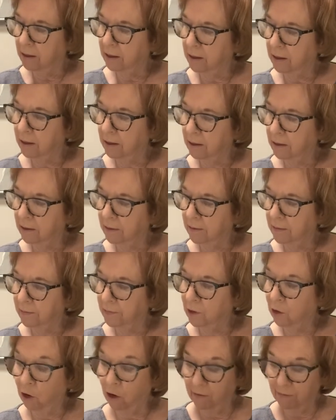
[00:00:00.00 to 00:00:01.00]
uh,
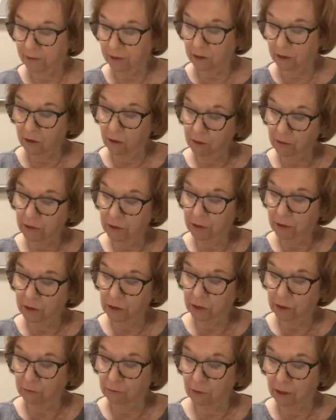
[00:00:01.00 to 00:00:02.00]
harvest orange,
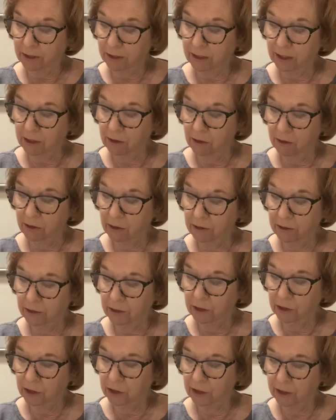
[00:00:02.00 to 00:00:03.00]
a rustic
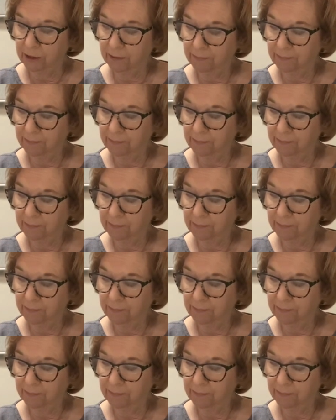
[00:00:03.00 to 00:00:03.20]
orange.